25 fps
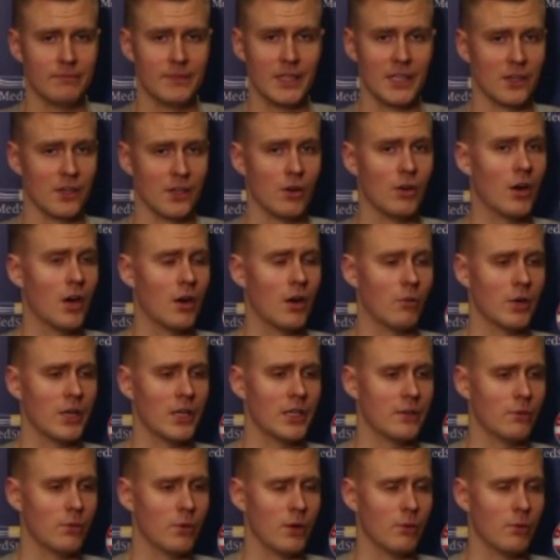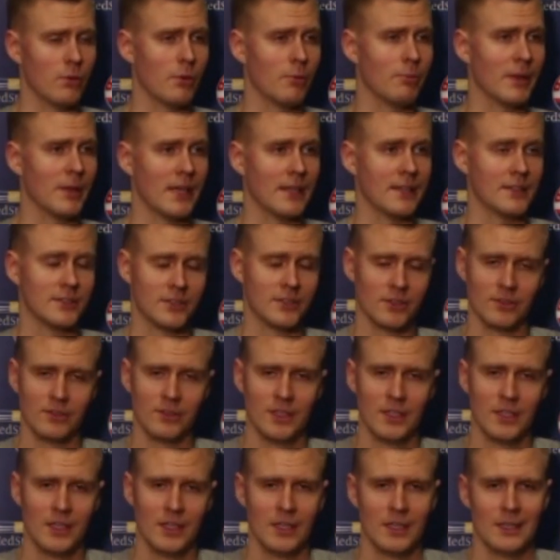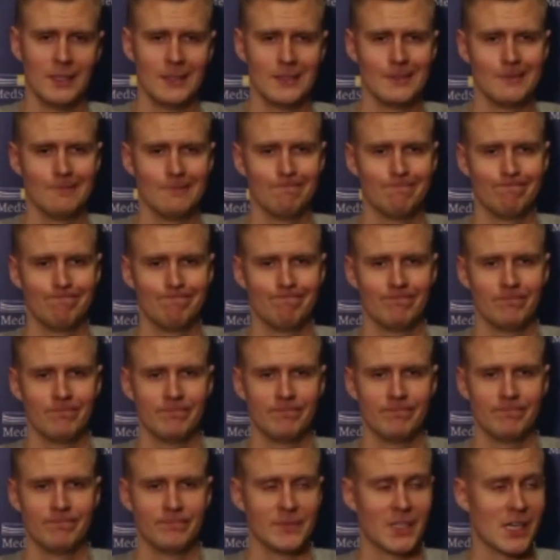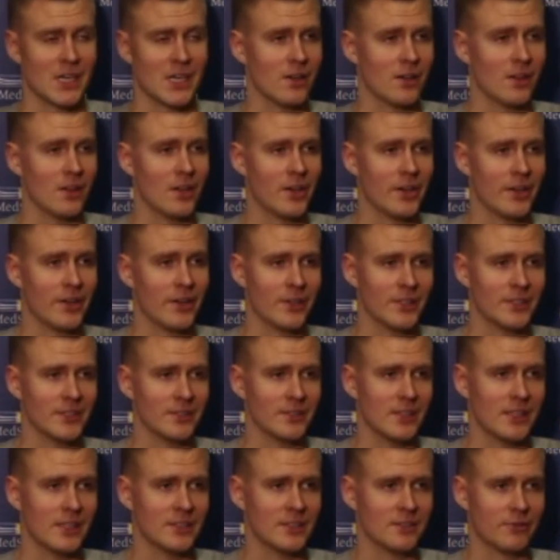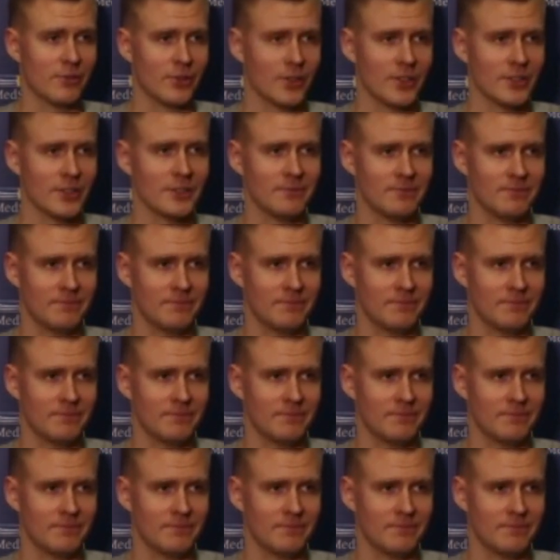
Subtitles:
didn't go our way the way we planned. So another learning lesson for us.